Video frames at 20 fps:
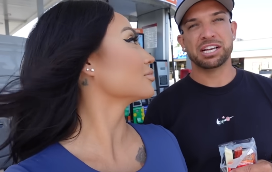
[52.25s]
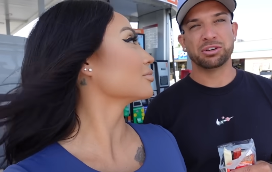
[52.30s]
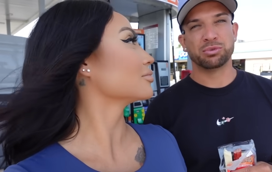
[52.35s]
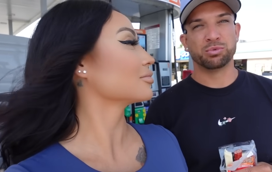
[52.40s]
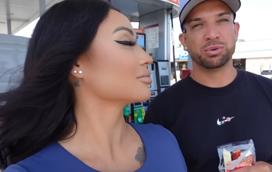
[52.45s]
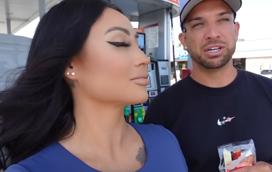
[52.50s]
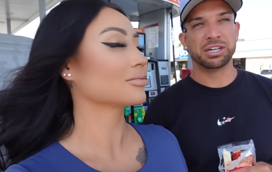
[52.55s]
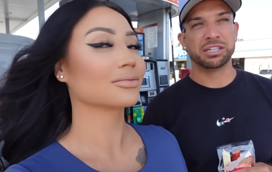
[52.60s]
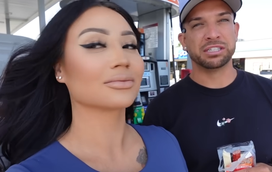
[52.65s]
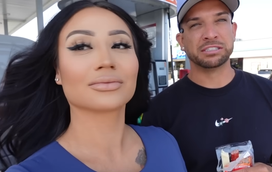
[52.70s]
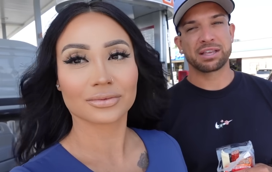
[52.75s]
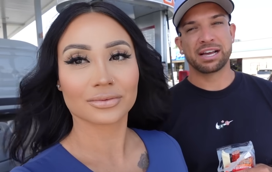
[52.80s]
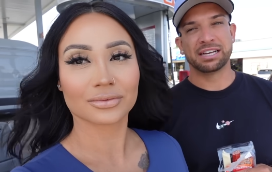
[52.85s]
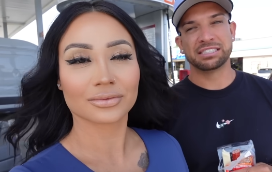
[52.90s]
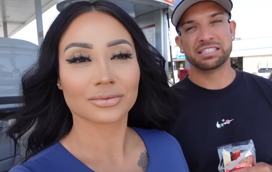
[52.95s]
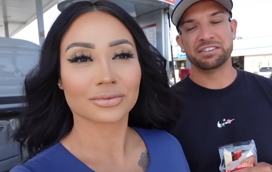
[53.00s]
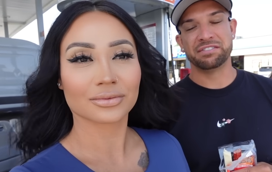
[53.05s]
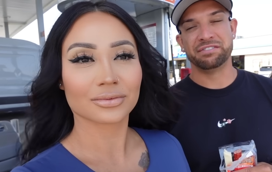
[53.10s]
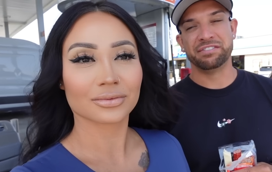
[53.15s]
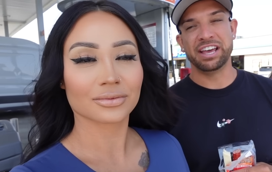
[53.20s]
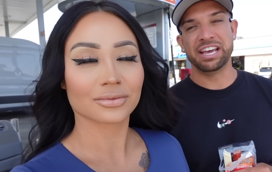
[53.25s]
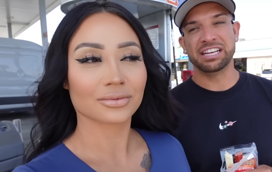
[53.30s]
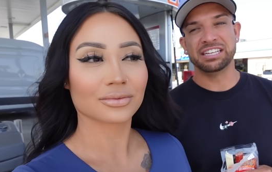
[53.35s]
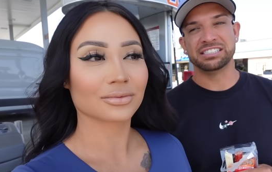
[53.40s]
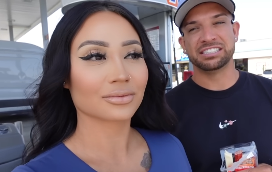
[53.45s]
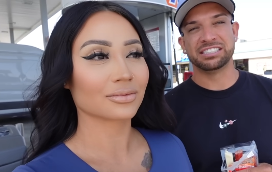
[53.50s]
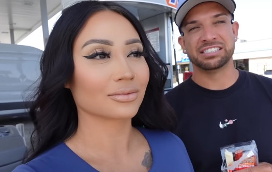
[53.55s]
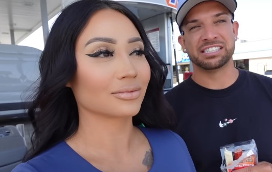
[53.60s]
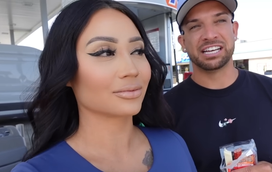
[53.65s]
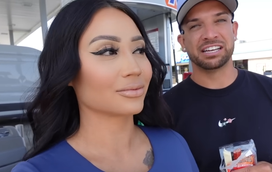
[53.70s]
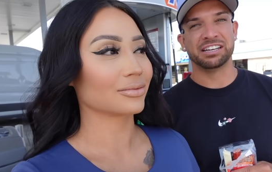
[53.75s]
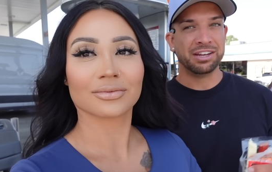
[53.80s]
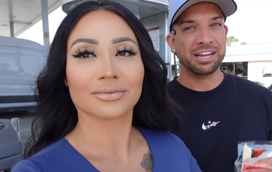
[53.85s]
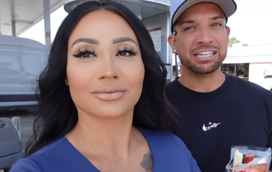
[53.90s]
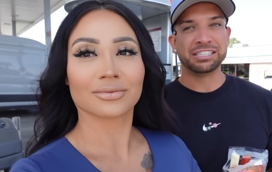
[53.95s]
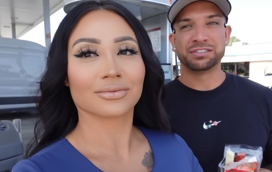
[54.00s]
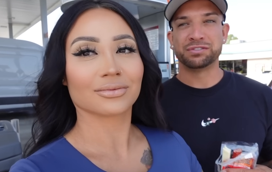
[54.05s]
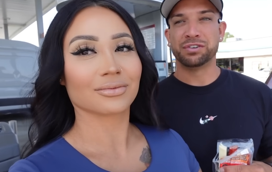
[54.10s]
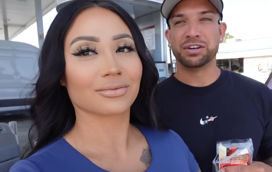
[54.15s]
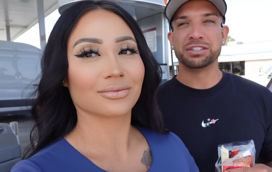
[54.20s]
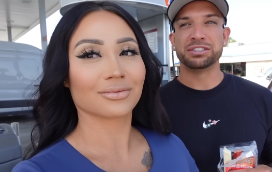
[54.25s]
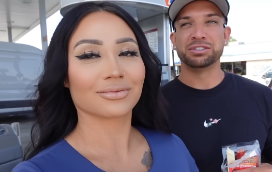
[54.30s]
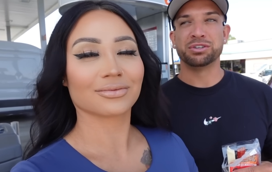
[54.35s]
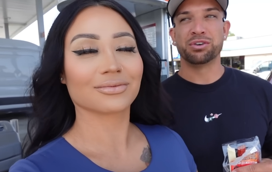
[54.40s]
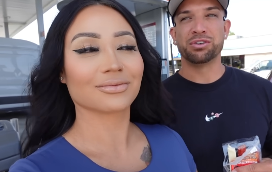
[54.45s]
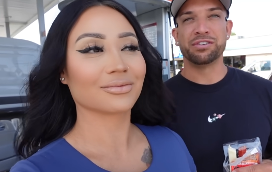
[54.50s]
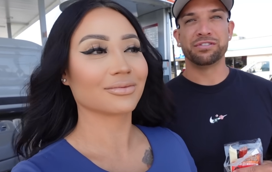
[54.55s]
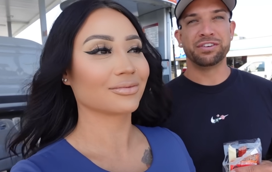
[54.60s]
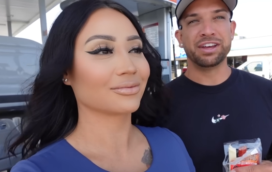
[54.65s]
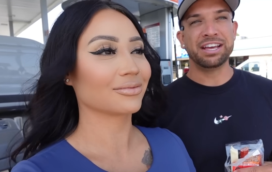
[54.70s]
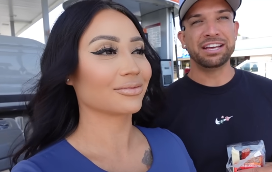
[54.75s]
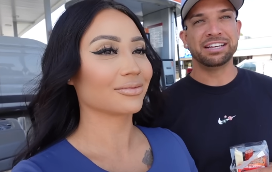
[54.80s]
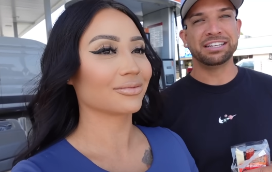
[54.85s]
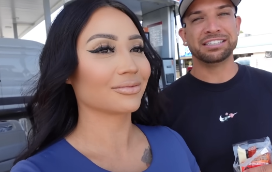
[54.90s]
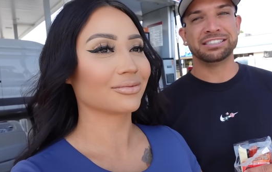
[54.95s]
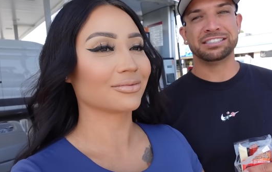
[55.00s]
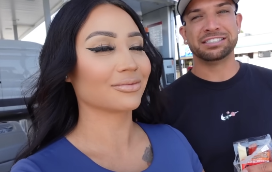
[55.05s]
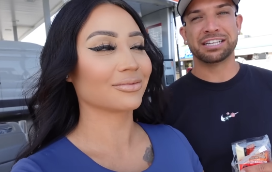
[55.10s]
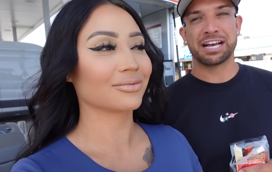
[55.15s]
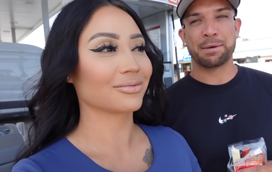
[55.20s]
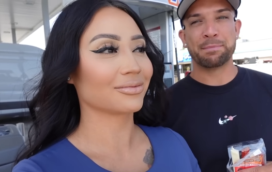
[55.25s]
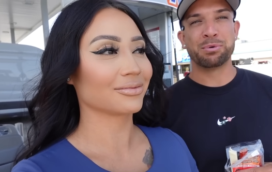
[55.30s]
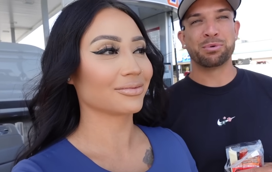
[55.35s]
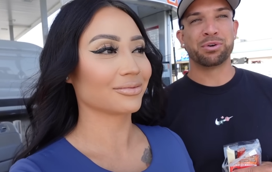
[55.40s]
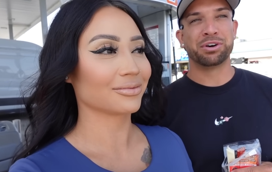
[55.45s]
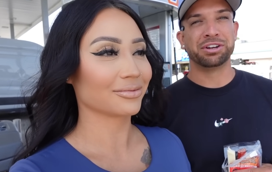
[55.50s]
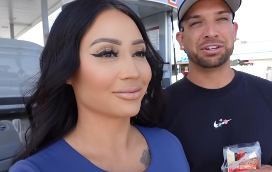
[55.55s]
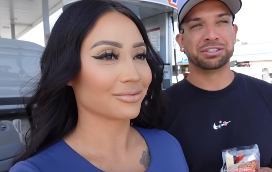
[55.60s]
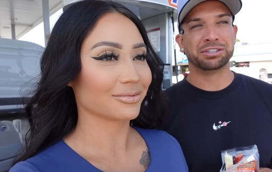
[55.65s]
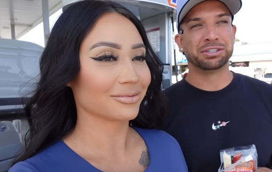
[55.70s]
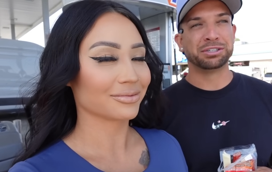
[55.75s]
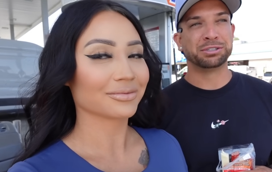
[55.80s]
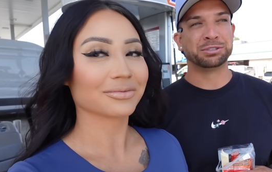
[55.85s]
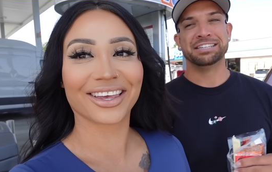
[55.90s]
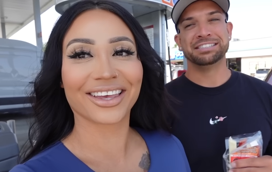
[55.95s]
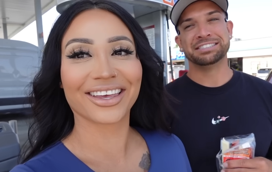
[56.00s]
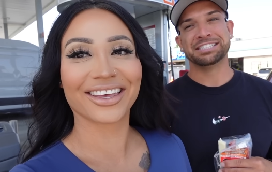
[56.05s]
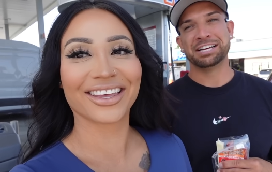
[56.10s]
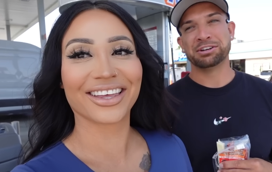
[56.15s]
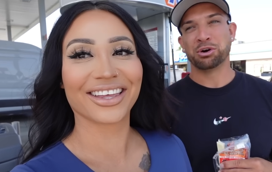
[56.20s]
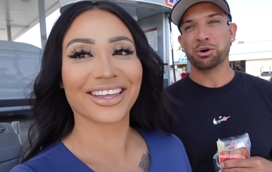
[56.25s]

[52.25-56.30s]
Speaker 1: like, where? I was like, Vegas. He's like, let's Vegas. He's like, I've been wanting to go. He's like,